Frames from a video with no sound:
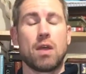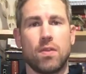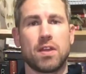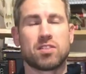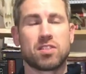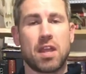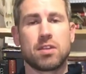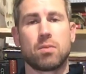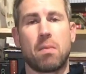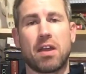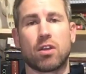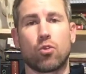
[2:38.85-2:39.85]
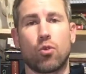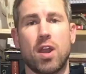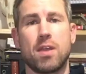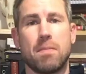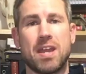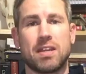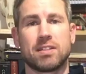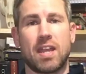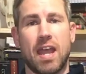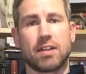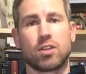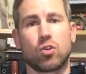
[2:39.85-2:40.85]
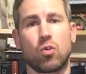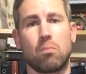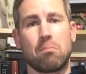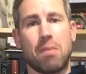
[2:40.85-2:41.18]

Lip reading: that stays on my Gray Man Tactical